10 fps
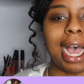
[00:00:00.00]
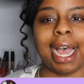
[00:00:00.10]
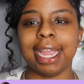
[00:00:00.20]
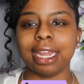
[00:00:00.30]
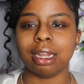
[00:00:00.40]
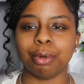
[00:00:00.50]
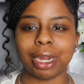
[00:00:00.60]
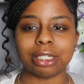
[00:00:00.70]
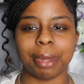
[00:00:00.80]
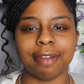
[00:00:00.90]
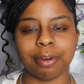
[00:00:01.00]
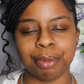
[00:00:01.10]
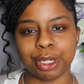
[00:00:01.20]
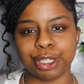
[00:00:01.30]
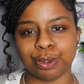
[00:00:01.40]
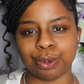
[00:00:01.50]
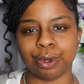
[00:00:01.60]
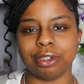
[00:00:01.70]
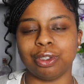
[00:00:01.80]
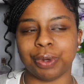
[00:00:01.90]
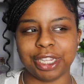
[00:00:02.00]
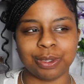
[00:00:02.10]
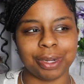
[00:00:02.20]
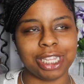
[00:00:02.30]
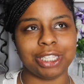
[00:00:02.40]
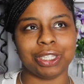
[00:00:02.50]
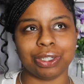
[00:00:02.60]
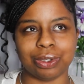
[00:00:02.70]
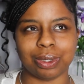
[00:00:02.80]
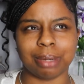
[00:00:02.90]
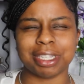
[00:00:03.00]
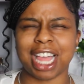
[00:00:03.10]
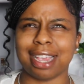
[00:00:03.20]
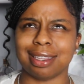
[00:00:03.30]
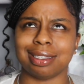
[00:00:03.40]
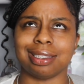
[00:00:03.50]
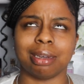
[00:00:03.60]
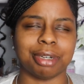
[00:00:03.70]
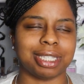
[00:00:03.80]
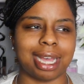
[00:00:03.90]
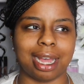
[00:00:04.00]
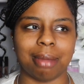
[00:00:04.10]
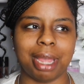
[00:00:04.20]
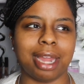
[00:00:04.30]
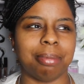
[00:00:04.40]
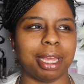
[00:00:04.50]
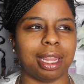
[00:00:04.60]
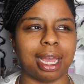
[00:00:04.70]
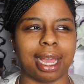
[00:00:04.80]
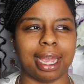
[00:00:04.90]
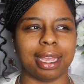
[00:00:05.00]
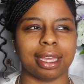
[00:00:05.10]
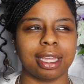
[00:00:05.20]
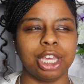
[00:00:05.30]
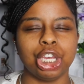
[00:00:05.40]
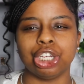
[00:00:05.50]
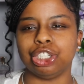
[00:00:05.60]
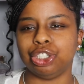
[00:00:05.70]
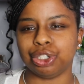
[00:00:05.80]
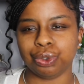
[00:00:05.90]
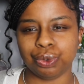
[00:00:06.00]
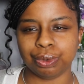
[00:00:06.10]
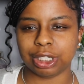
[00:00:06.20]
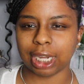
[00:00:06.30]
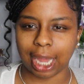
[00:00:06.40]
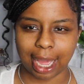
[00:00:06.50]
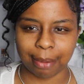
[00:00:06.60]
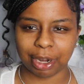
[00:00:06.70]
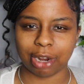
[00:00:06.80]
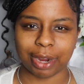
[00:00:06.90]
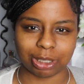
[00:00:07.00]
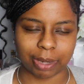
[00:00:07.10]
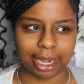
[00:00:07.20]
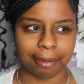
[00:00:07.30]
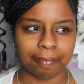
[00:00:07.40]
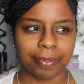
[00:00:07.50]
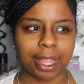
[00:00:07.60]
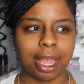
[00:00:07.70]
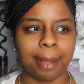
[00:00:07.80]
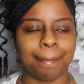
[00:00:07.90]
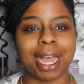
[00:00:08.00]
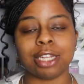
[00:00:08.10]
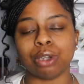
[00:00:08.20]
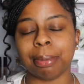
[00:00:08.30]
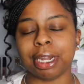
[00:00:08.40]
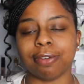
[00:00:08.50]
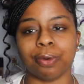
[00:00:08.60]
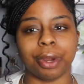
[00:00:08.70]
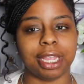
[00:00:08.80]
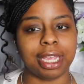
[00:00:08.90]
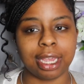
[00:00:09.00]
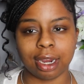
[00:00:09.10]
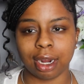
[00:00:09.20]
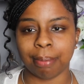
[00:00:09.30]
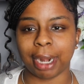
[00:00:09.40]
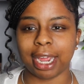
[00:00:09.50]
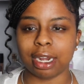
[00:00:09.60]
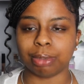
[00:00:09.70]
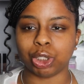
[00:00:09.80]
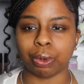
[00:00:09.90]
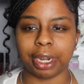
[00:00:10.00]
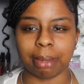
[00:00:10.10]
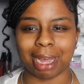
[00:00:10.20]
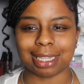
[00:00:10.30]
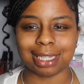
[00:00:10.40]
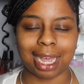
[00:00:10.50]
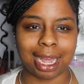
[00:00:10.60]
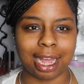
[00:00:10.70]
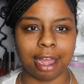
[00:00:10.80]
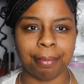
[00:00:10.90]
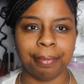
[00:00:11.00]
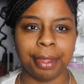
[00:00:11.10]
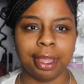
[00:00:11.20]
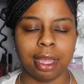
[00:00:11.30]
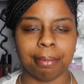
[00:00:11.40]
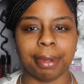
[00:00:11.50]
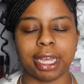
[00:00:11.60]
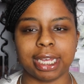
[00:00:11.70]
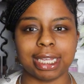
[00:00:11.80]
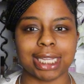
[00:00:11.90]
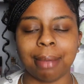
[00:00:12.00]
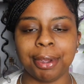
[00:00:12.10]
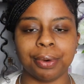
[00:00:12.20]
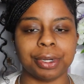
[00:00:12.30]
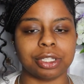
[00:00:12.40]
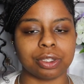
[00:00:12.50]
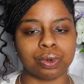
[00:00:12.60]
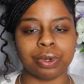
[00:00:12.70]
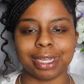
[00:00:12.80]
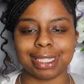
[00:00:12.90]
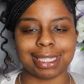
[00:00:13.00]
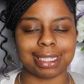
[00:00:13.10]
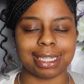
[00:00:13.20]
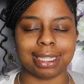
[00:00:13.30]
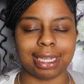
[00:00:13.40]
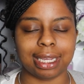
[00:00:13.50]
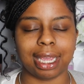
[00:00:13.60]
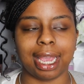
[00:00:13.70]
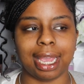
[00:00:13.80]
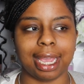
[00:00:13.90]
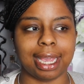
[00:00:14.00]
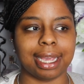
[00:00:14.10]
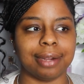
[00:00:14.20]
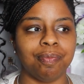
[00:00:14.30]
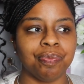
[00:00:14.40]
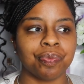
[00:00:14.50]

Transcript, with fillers: I ended up graduating from beauty school 2022. It was like summertime. It had to in like June, July when I graduated. Mind you, I've been there for a year, but I ended up shortening my time because I've been going to school consistently and